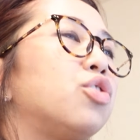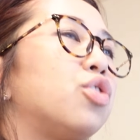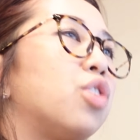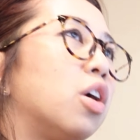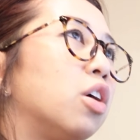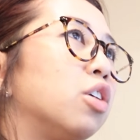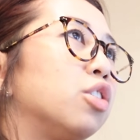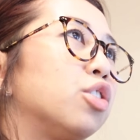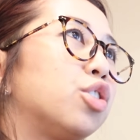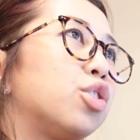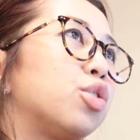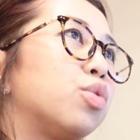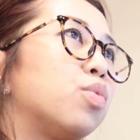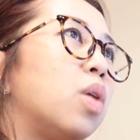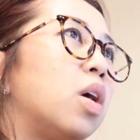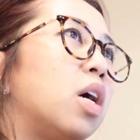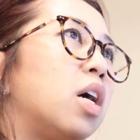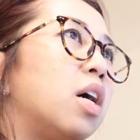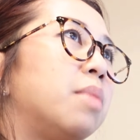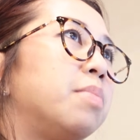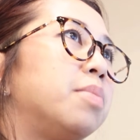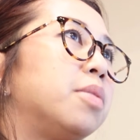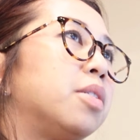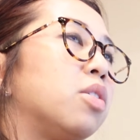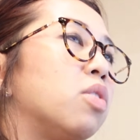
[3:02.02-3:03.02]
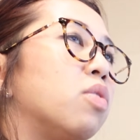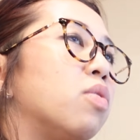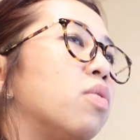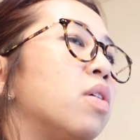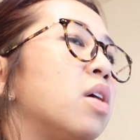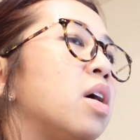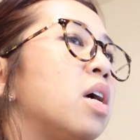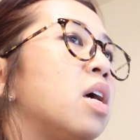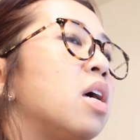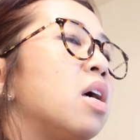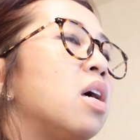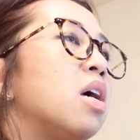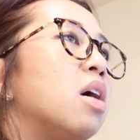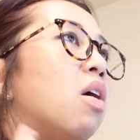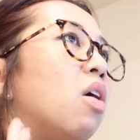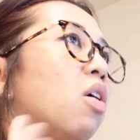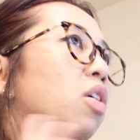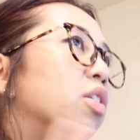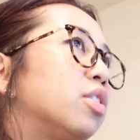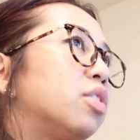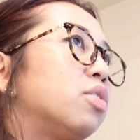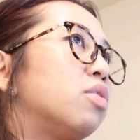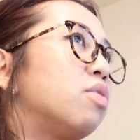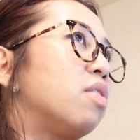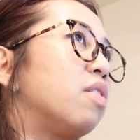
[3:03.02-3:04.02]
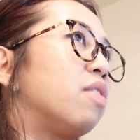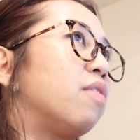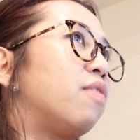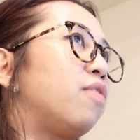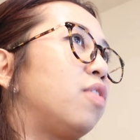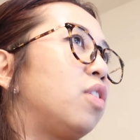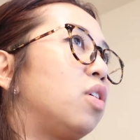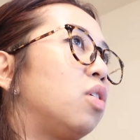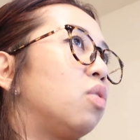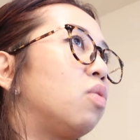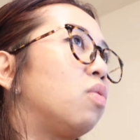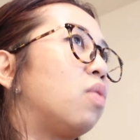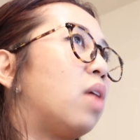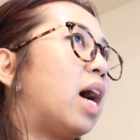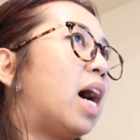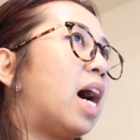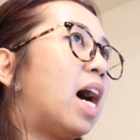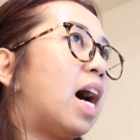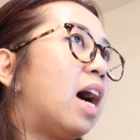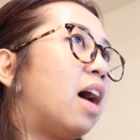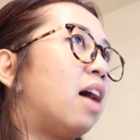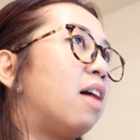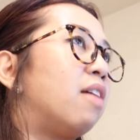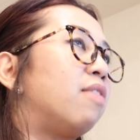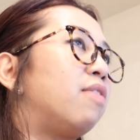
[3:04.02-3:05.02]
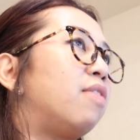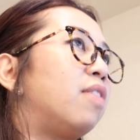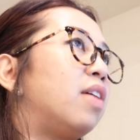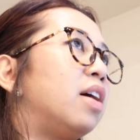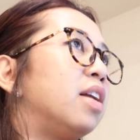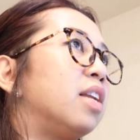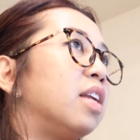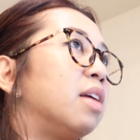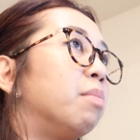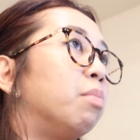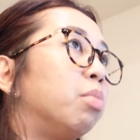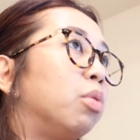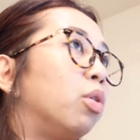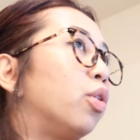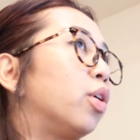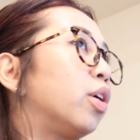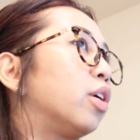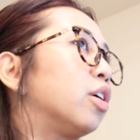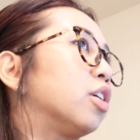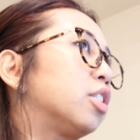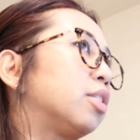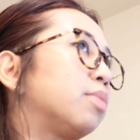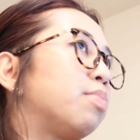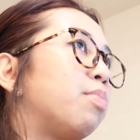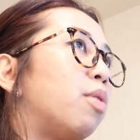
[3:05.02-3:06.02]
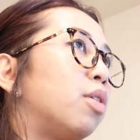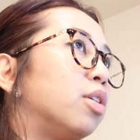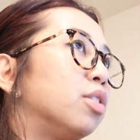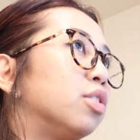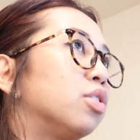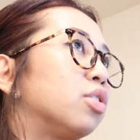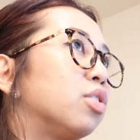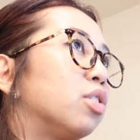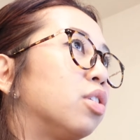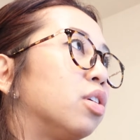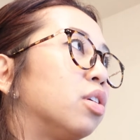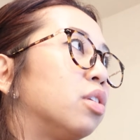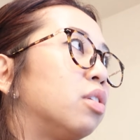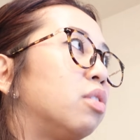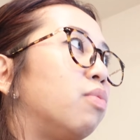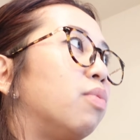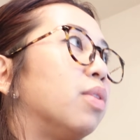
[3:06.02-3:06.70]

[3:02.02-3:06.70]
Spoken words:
Charles Schwab. So also if you have an employer sponsored